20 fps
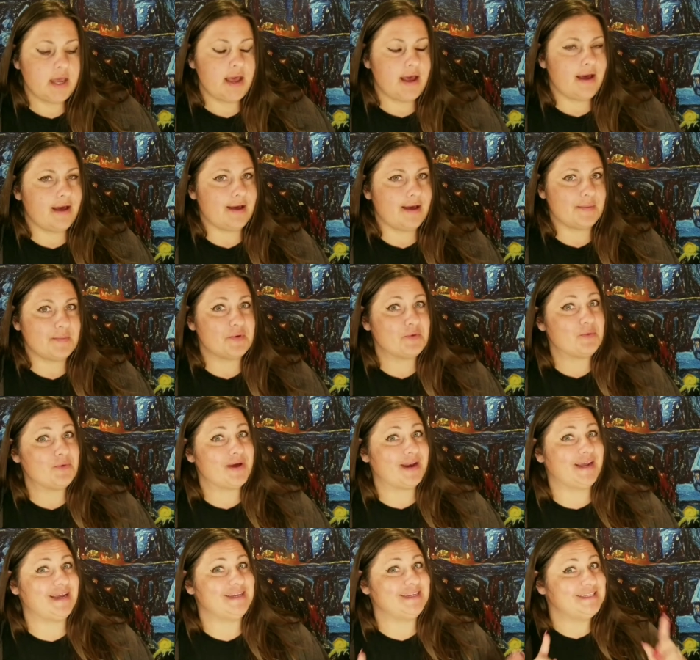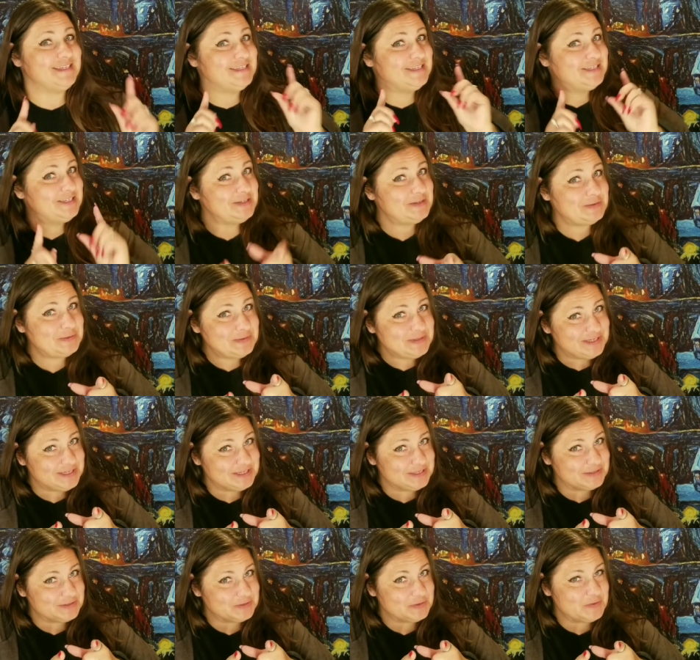Um, what I do
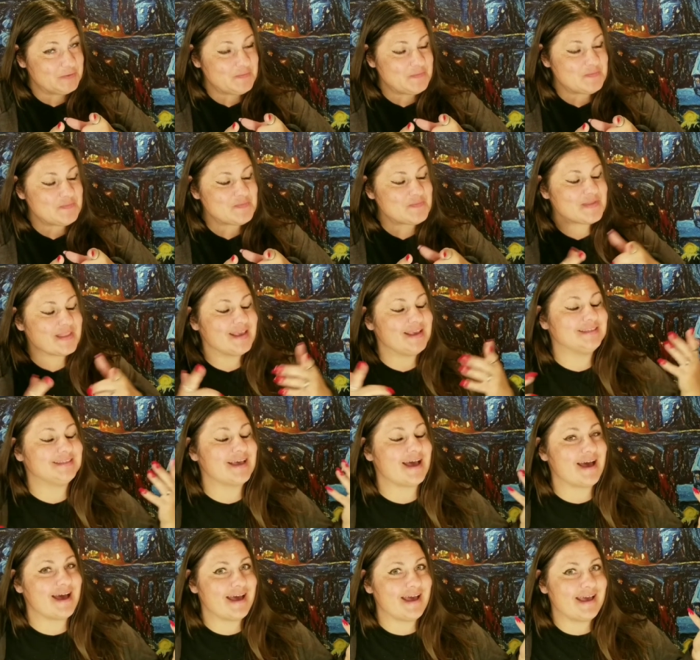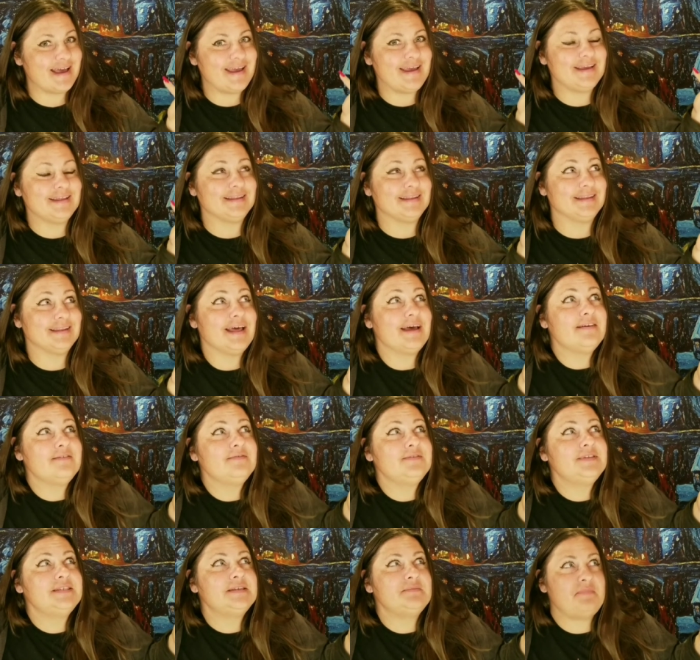do is I love
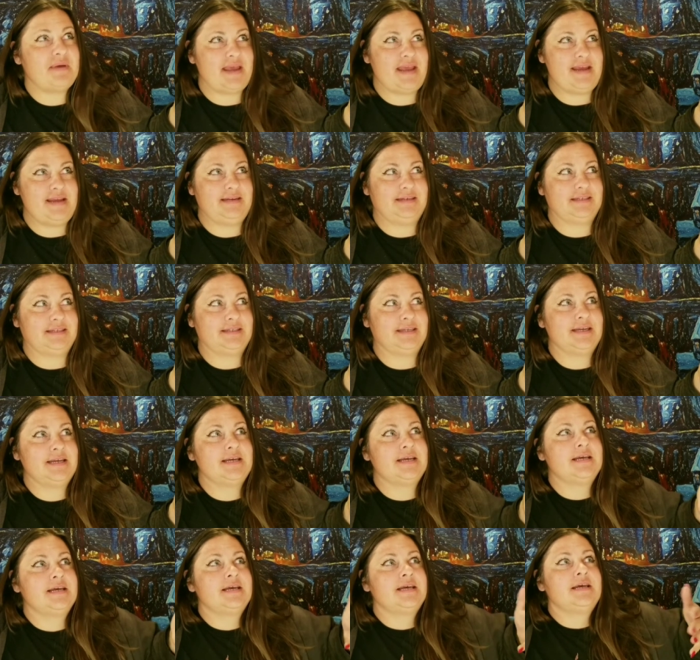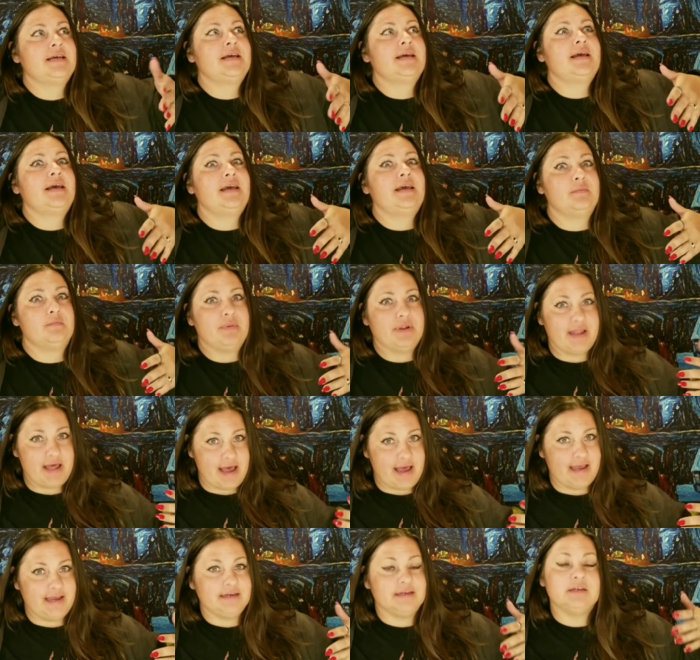to paint
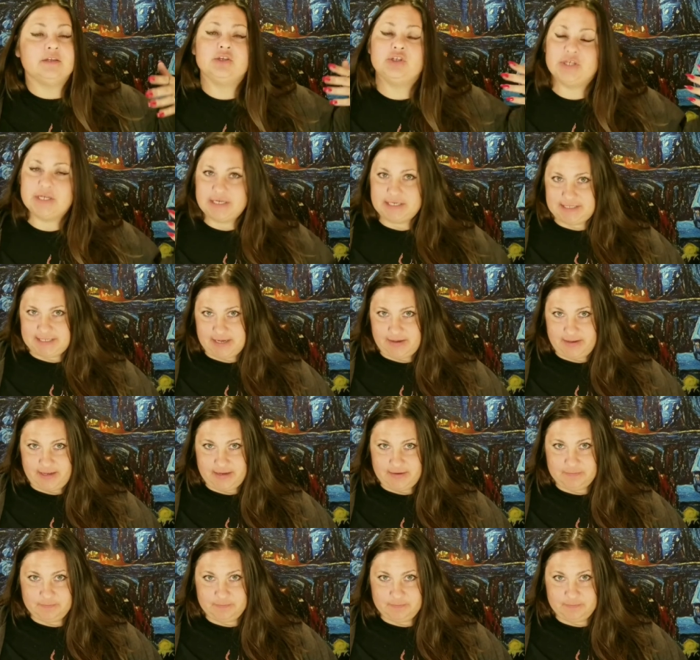implied genitalia.